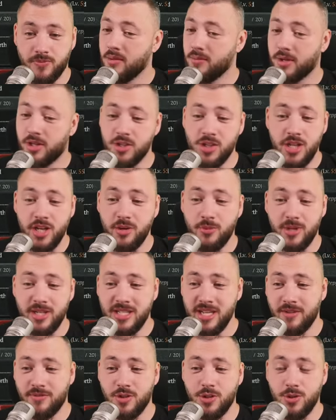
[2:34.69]
Because you anyways
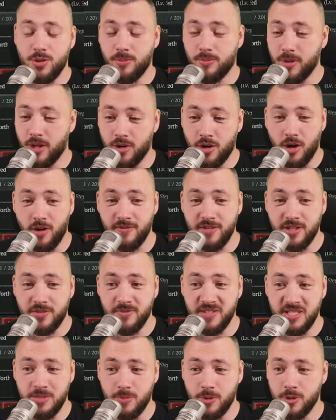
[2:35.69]
have to do the Blood Harvest
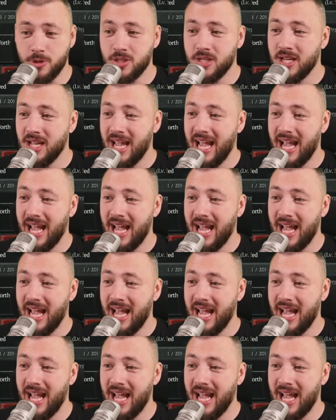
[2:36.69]
whispers.